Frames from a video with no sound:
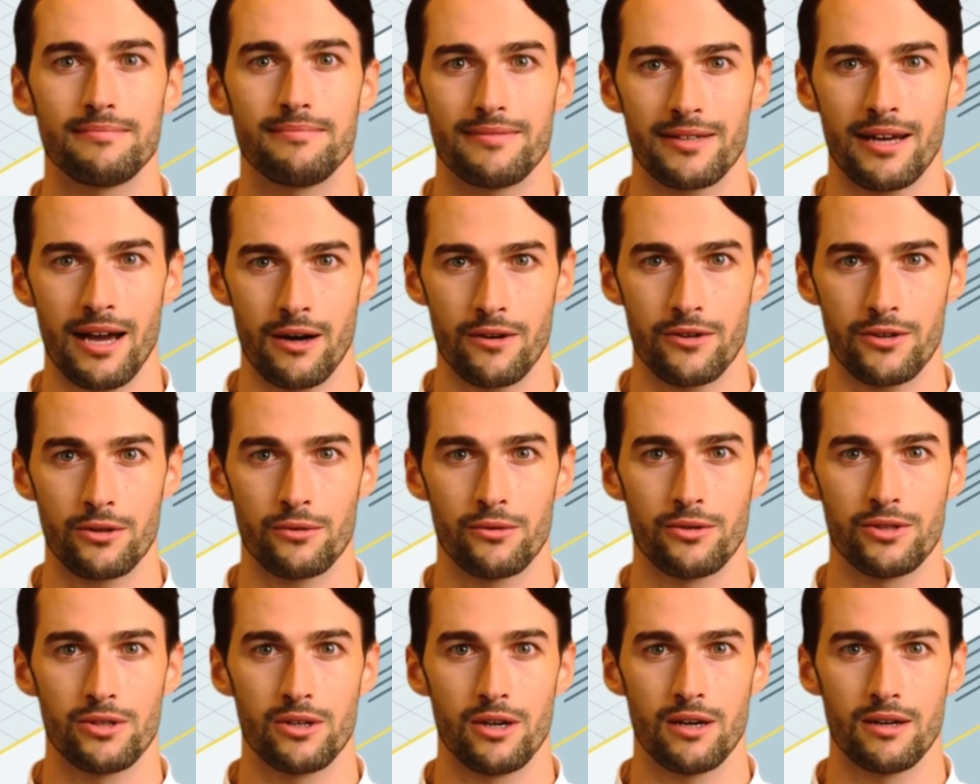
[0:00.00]
Carriage
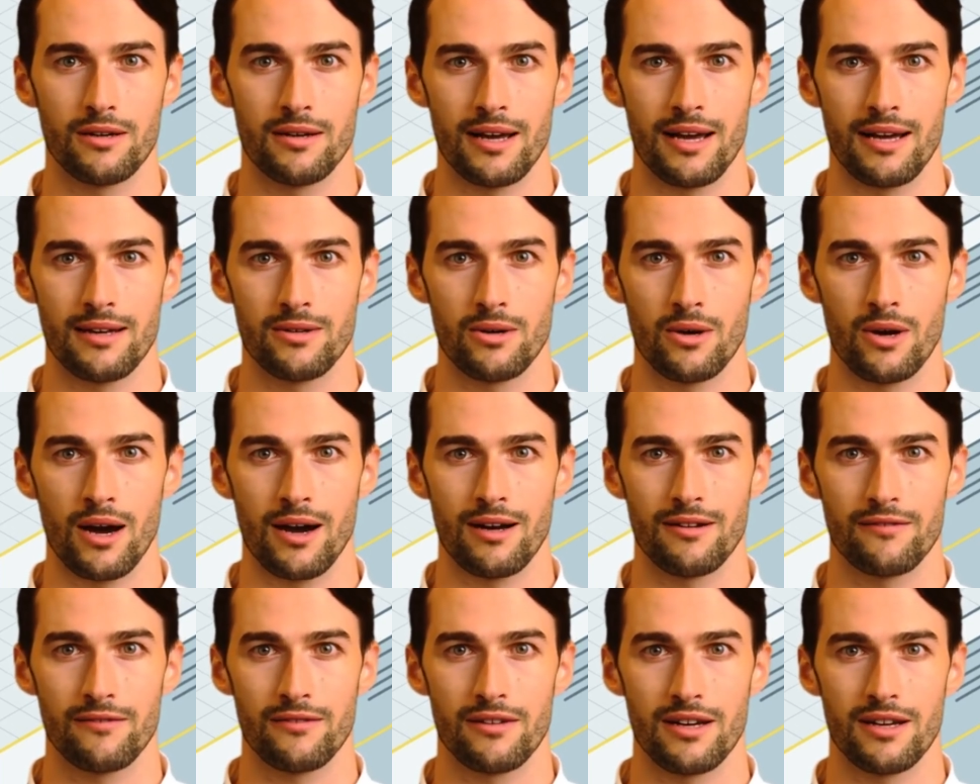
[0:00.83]
return and
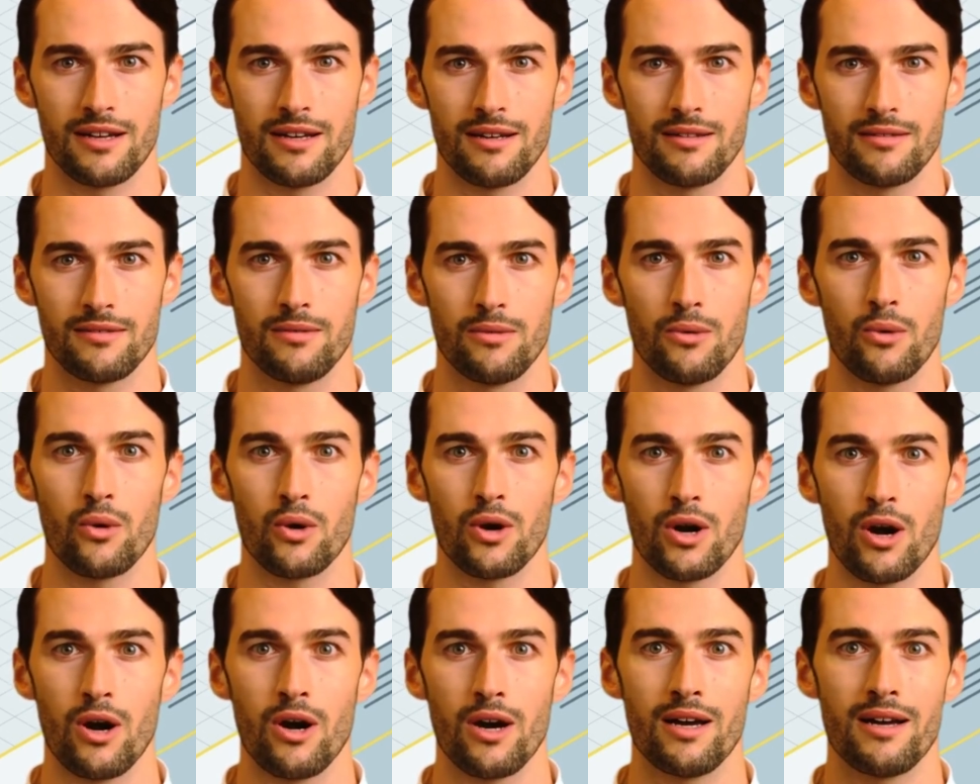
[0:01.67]
line feed,
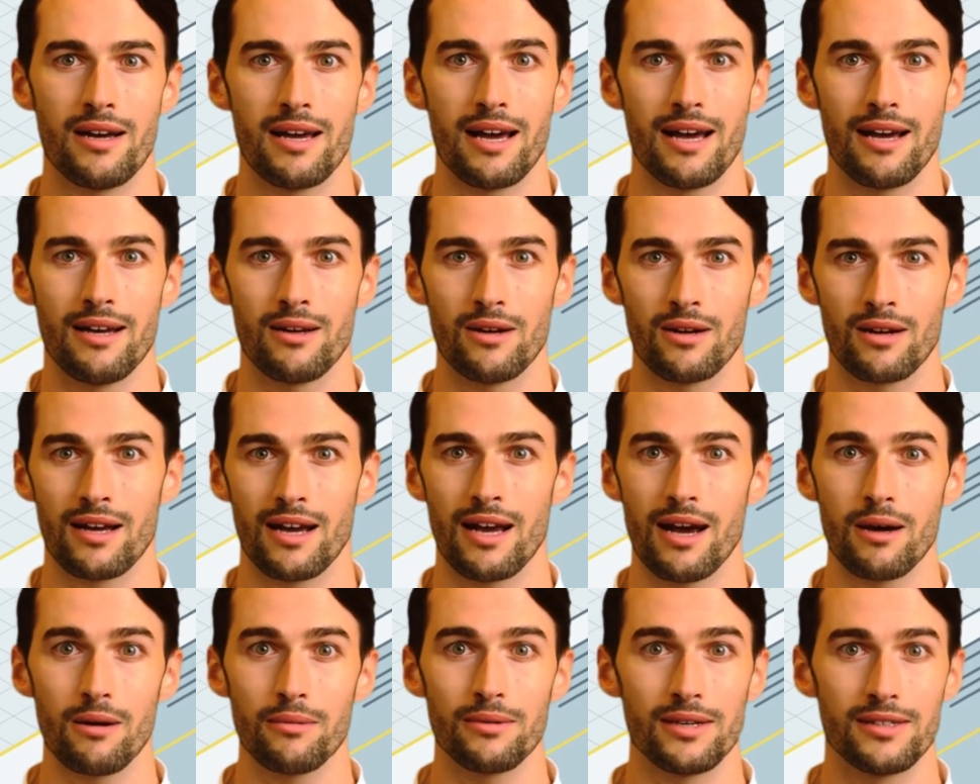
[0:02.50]
or R&N, are
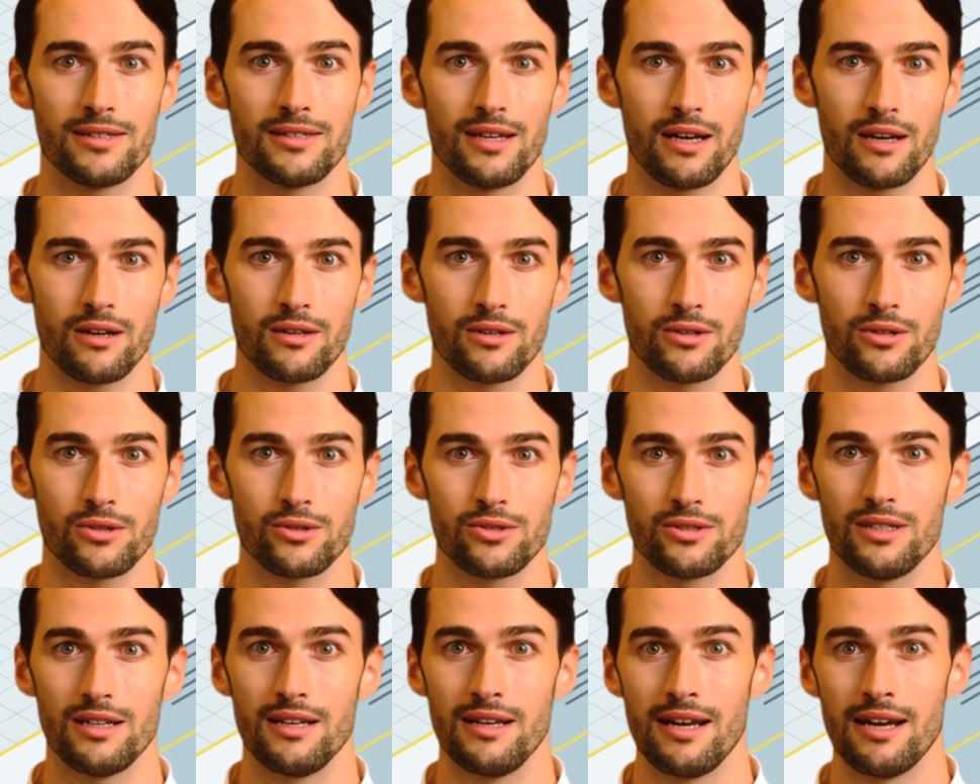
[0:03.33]
elements that are
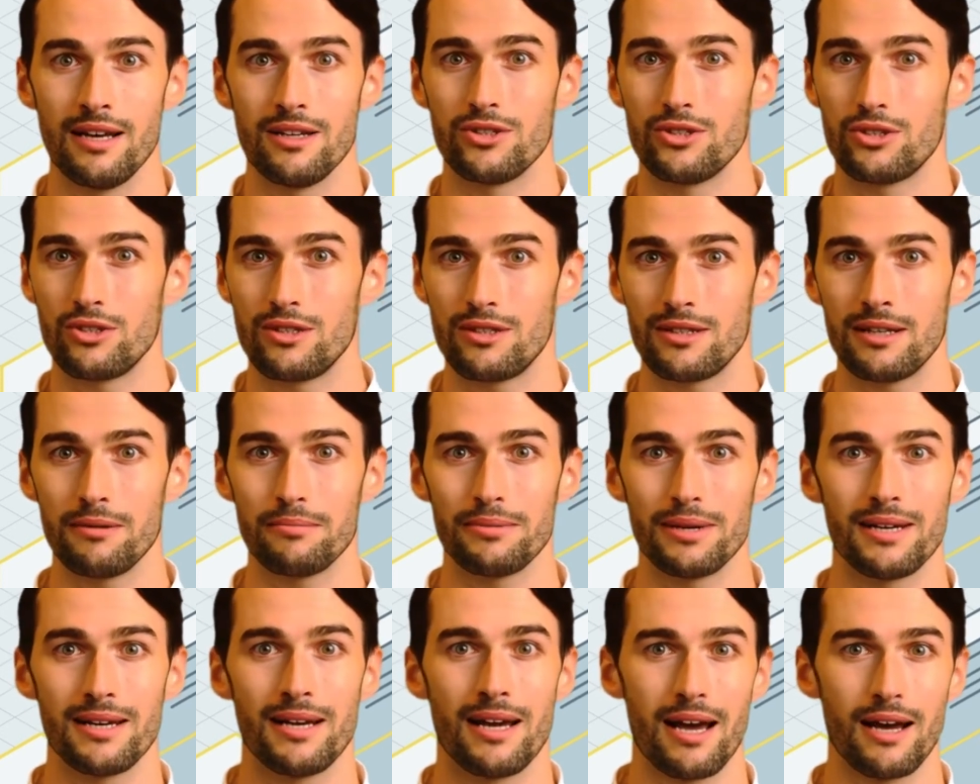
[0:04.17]
used in
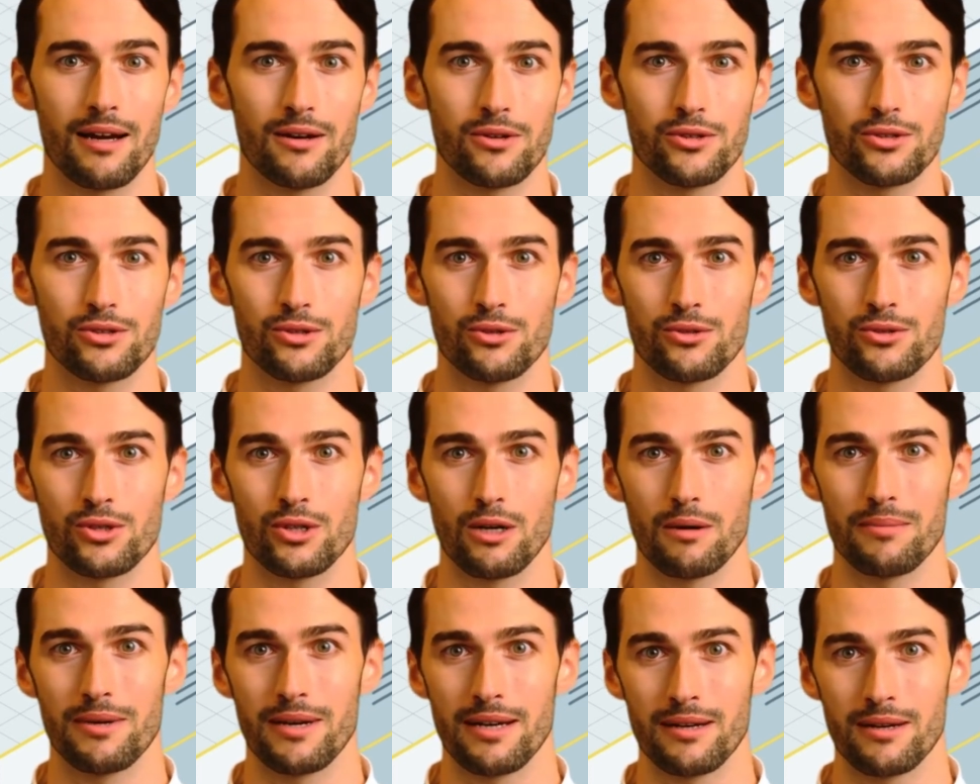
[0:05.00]
HTTP headers to
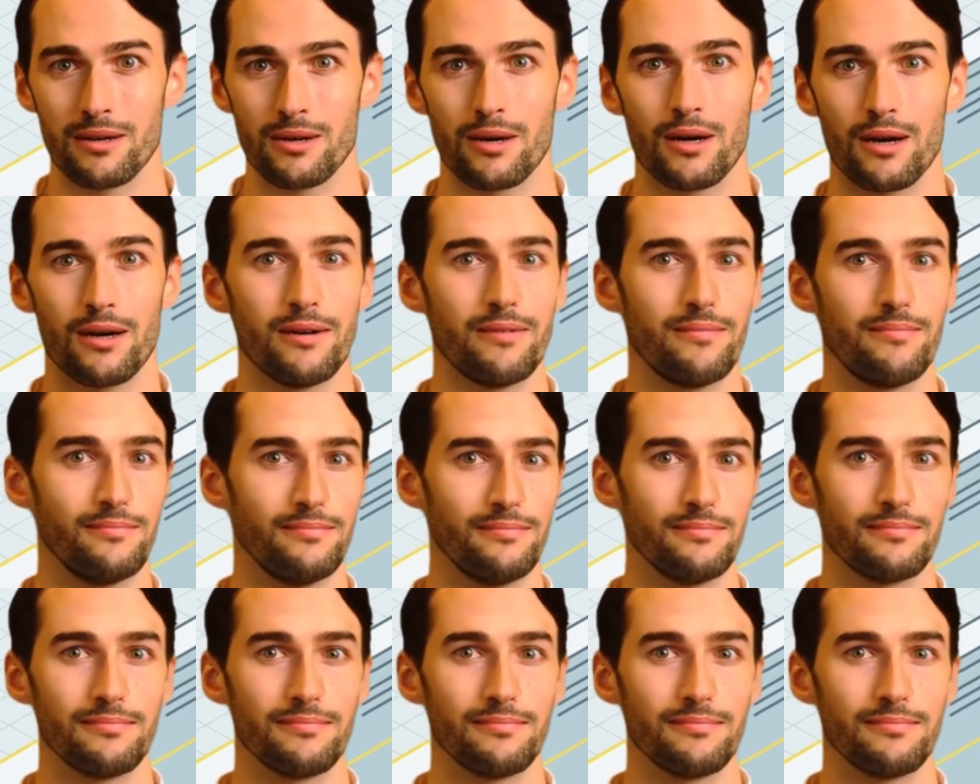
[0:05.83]
terminate a line.